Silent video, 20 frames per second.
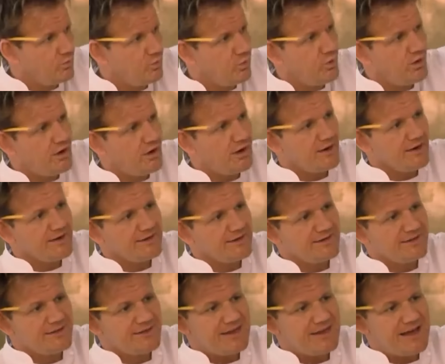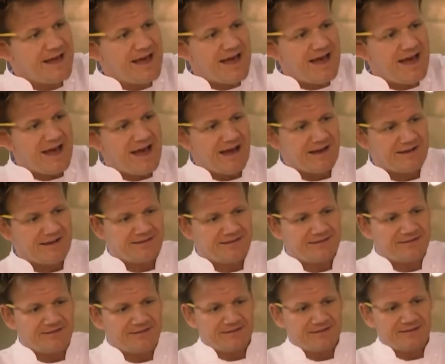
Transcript: of pasta up, this is what happened.